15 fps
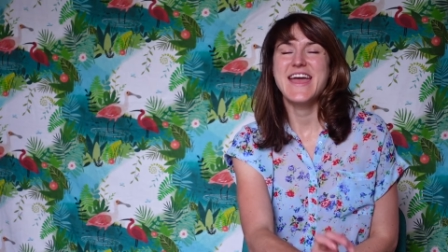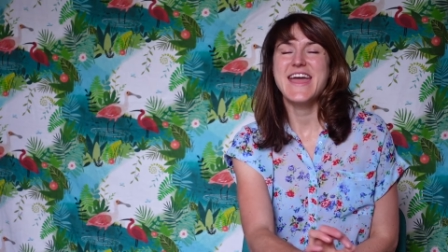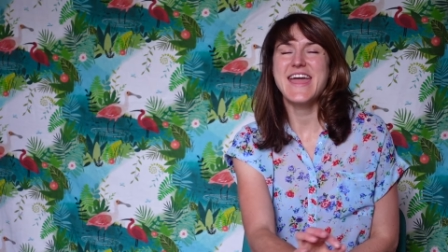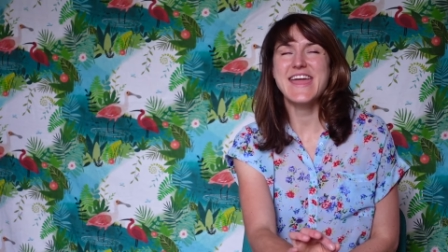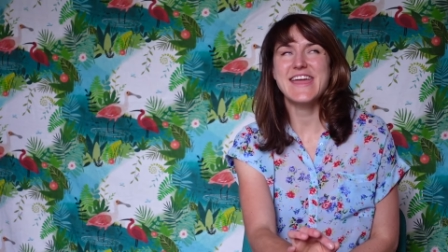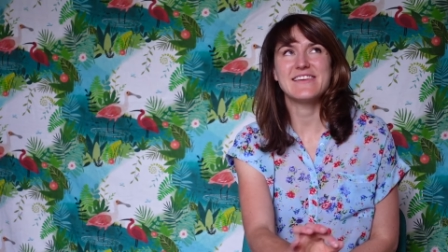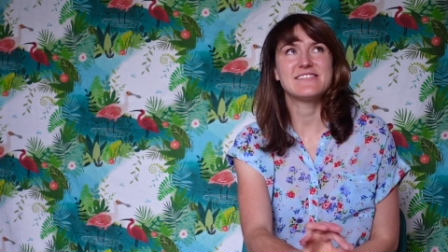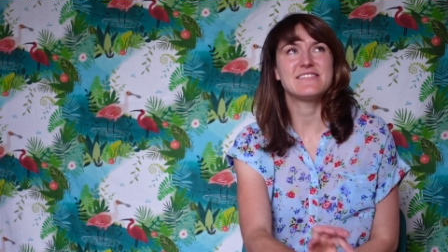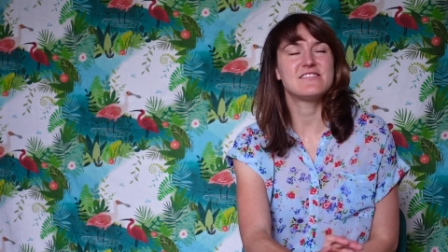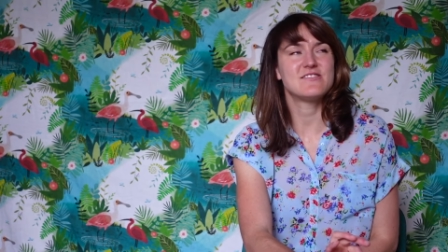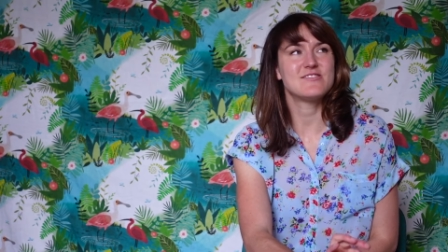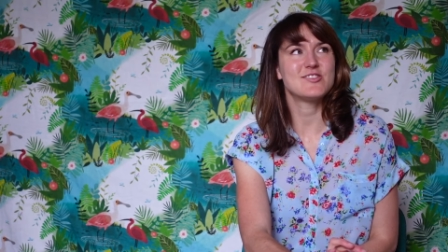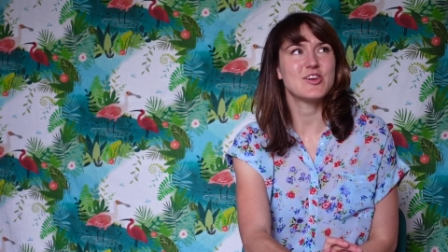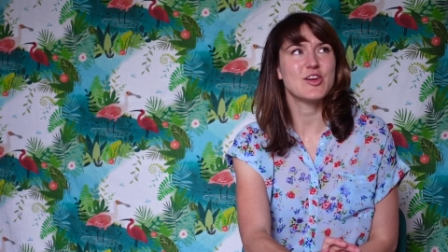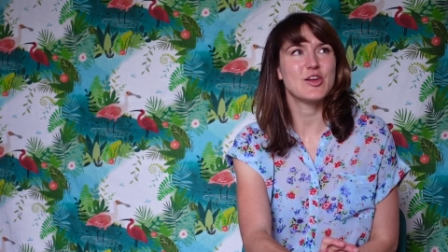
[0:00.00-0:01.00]

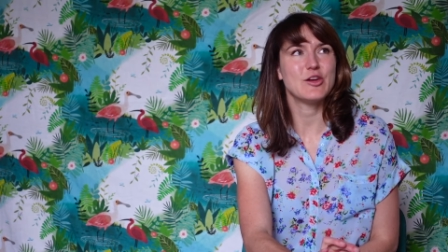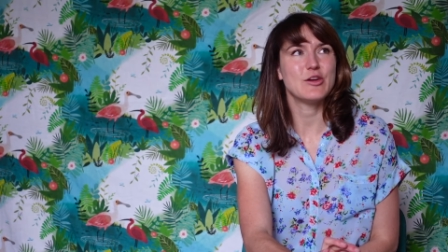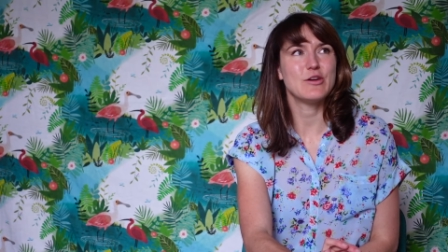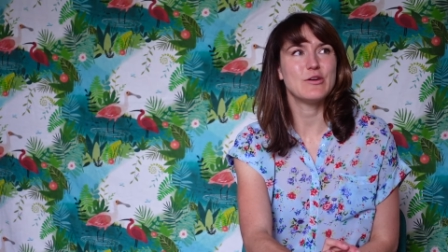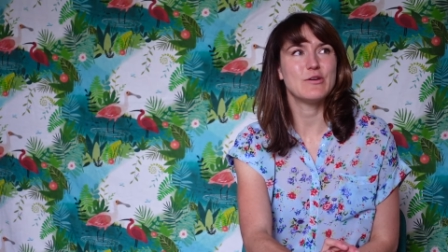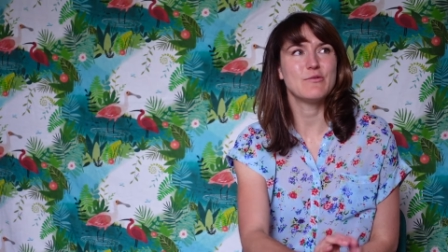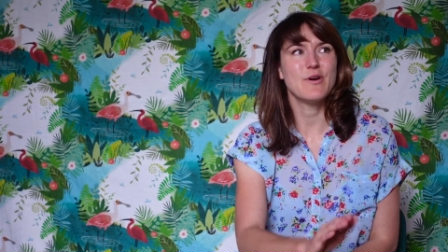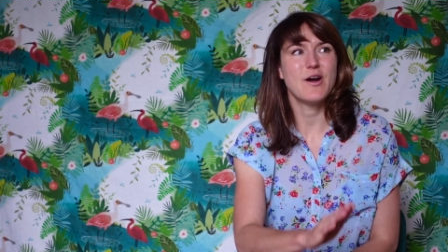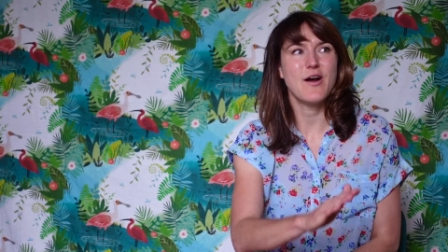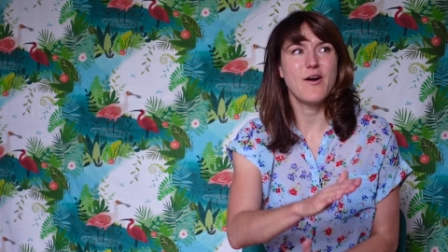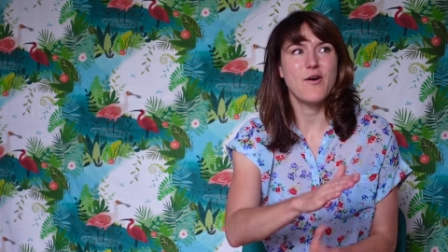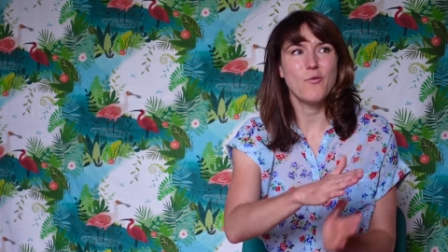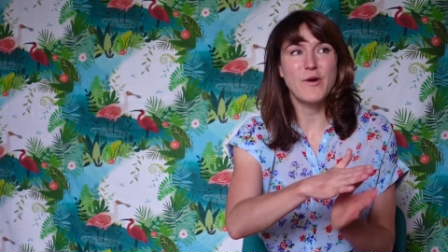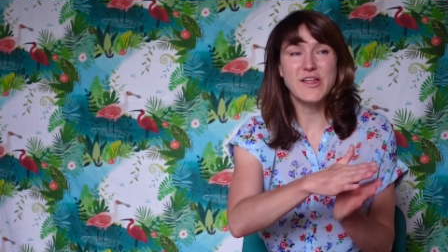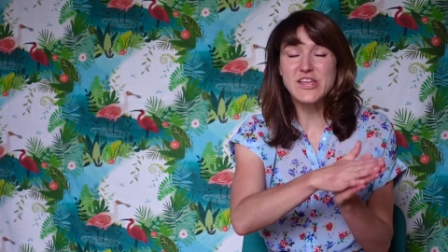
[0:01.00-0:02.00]
is to,
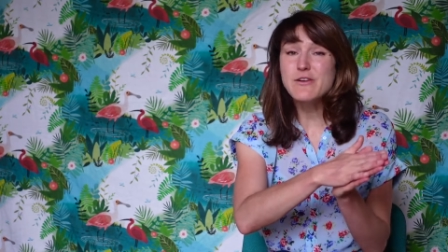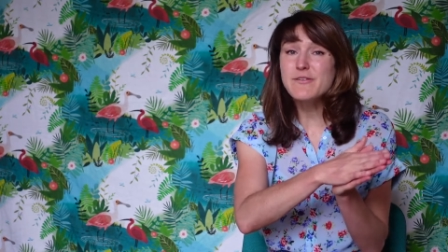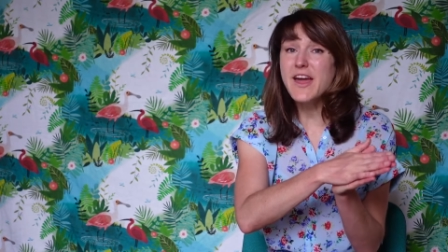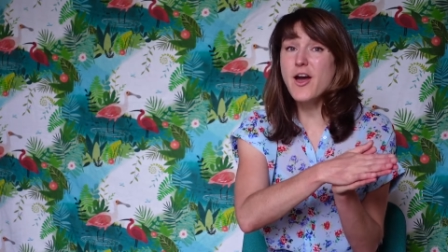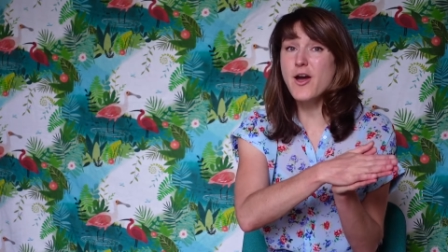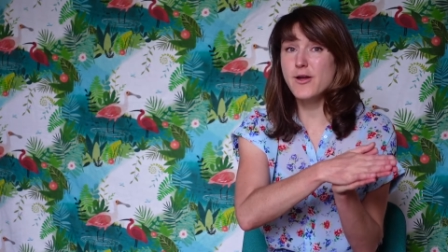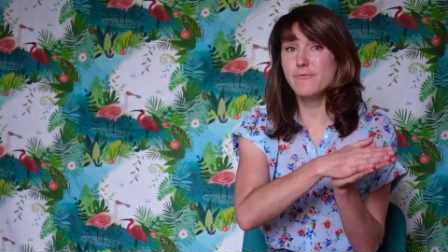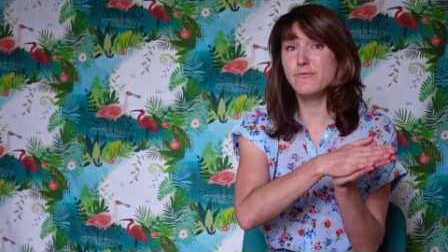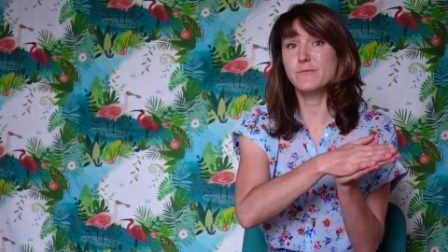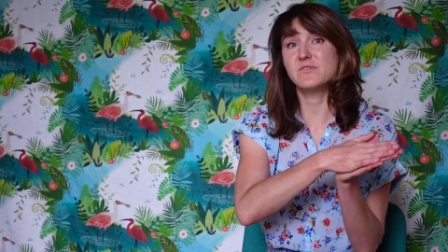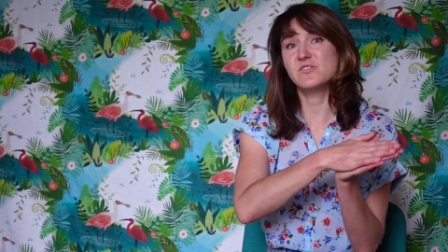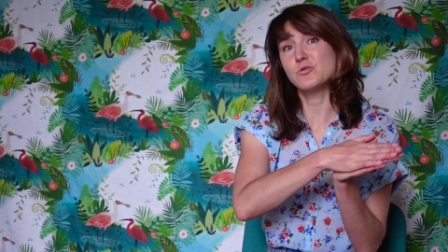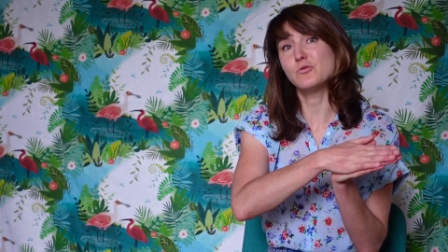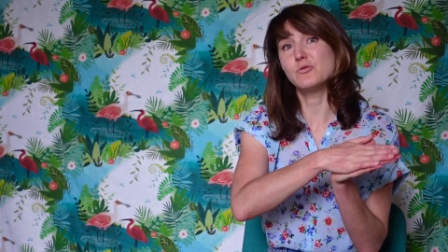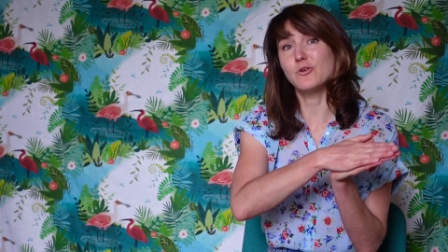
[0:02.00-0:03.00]
when you get home from
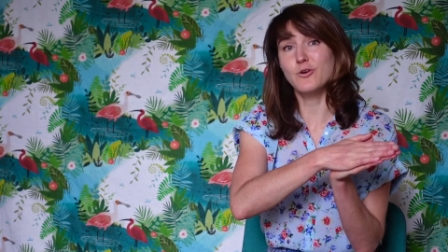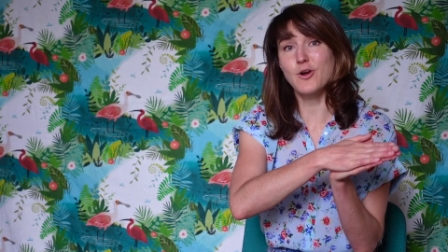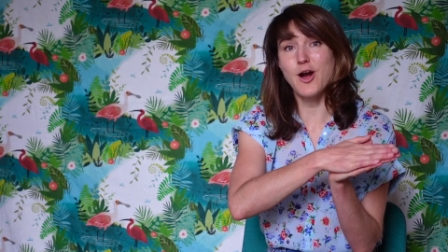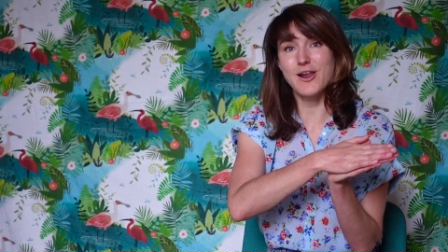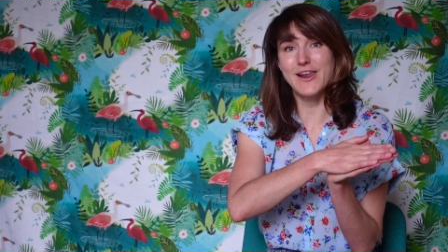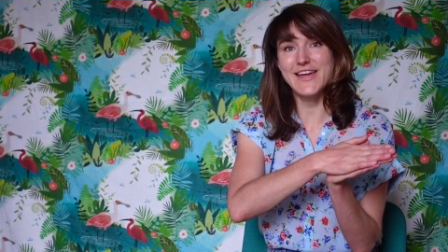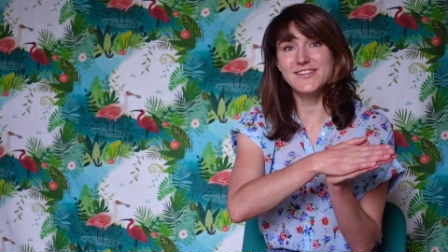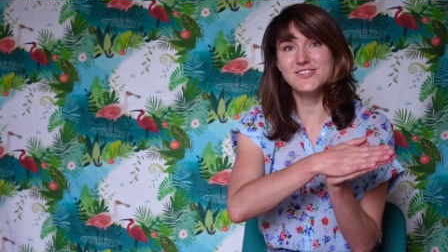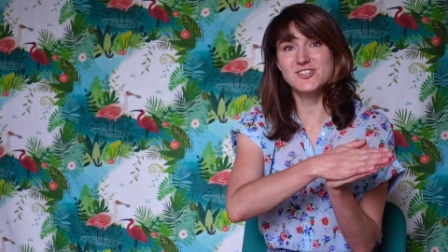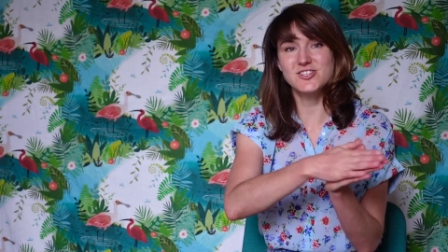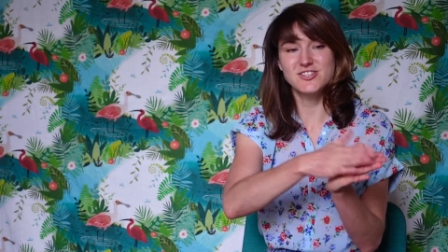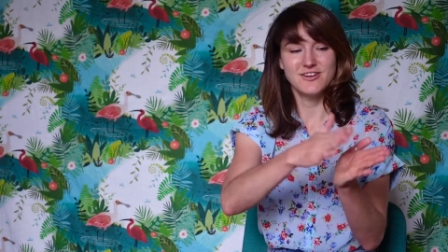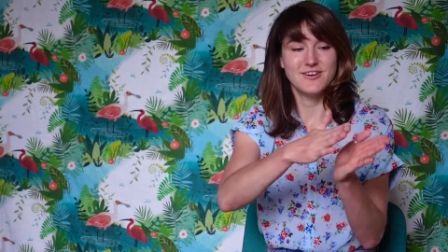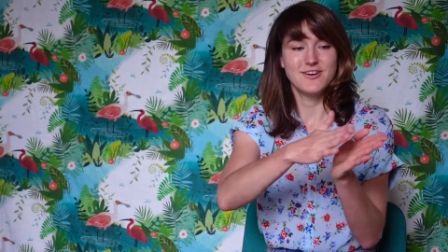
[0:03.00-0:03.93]
school or college,